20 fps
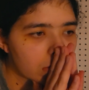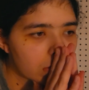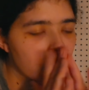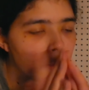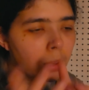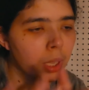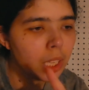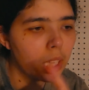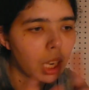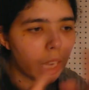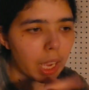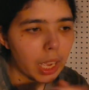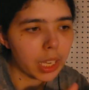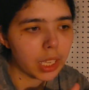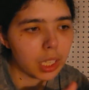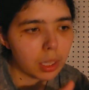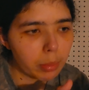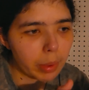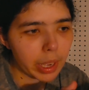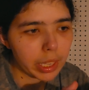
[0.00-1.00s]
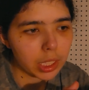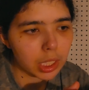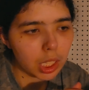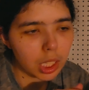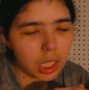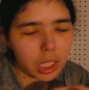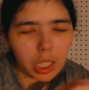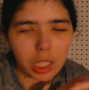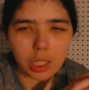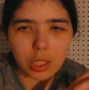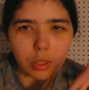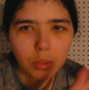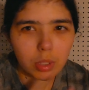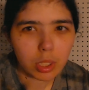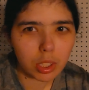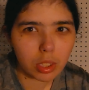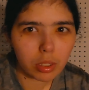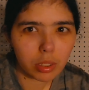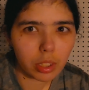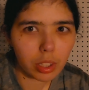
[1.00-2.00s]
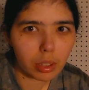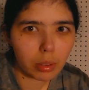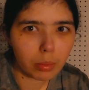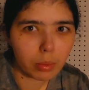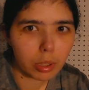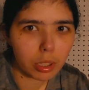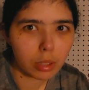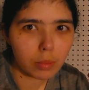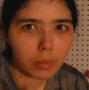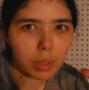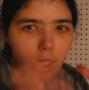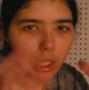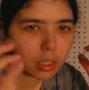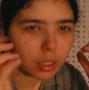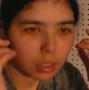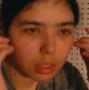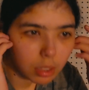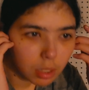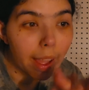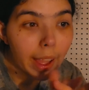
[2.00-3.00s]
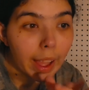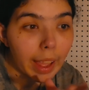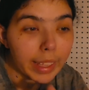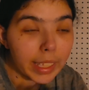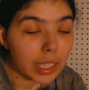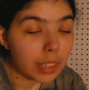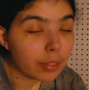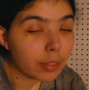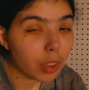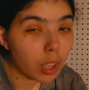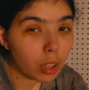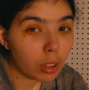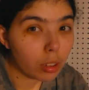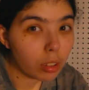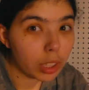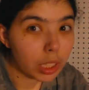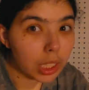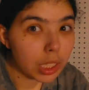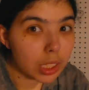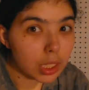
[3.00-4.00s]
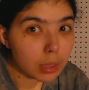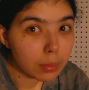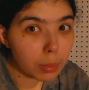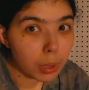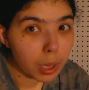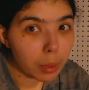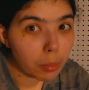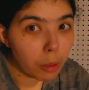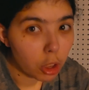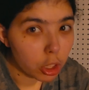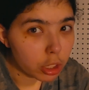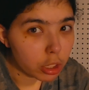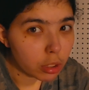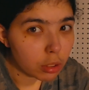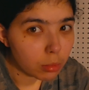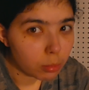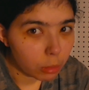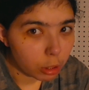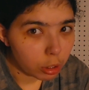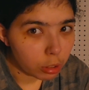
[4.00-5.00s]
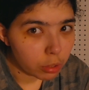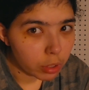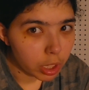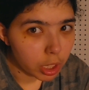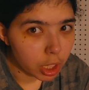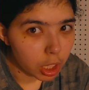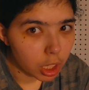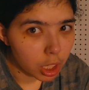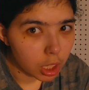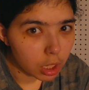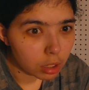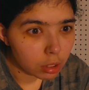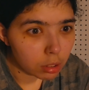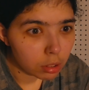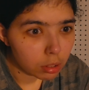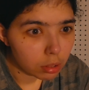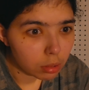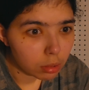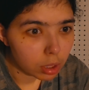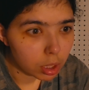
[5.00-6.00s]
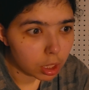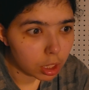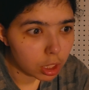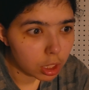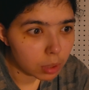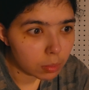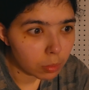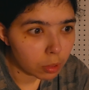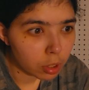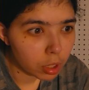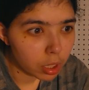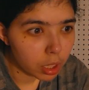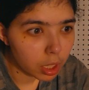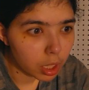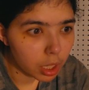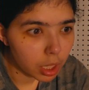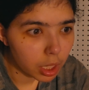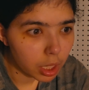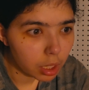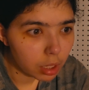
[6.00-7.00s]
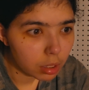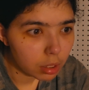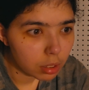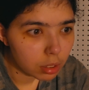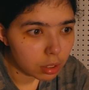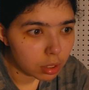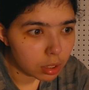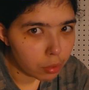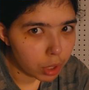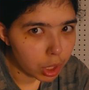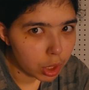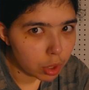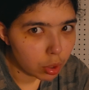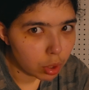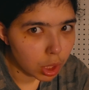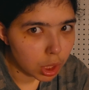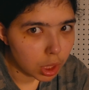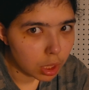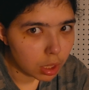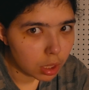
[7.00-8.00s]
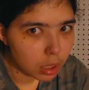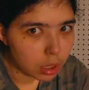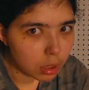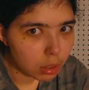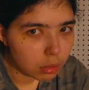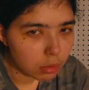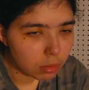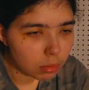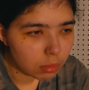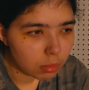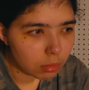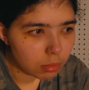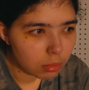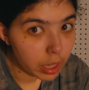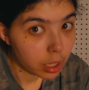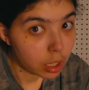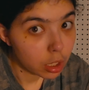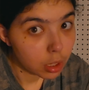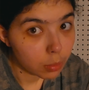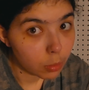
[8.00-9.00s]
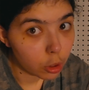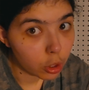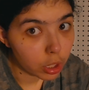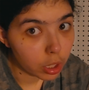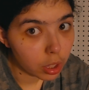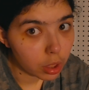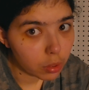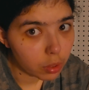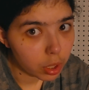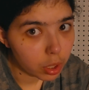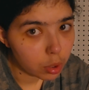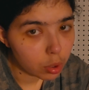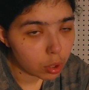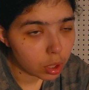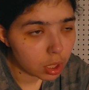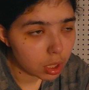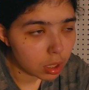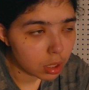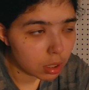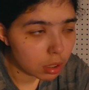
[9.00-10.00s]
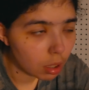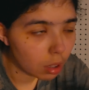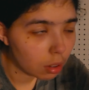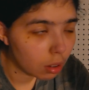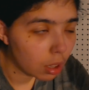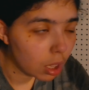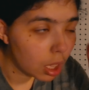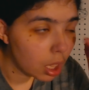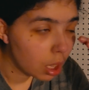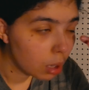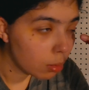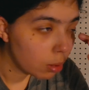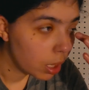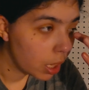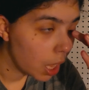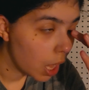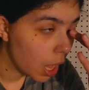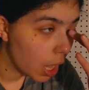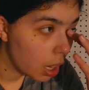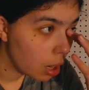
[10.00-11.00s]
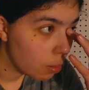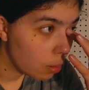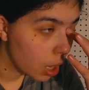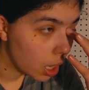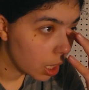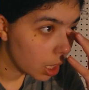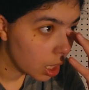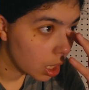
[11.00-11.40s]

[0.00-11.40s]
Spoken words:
I might add it back in and switch to another book because I can follow a list, but I'm also a mood reader when there's more than like 3 choices, and there's more than 3 choices, so I add it back